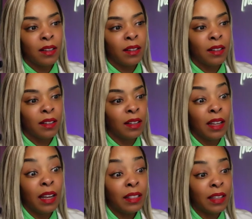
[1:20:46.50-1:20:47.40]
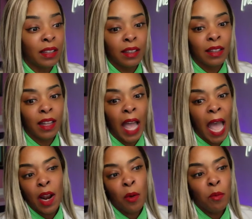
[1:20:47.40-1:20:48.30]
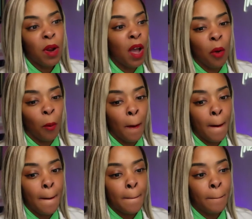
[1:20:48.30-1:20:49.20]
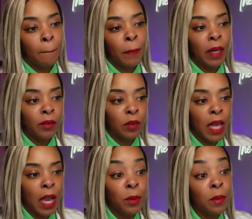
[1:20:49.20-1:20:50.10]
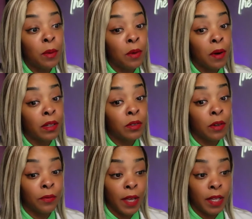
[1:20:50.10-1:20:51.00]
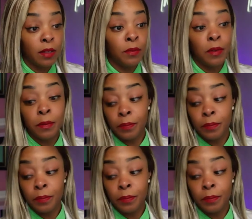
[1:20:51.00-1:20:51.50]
Nothing. I don't know. But if you like, we were going to a festival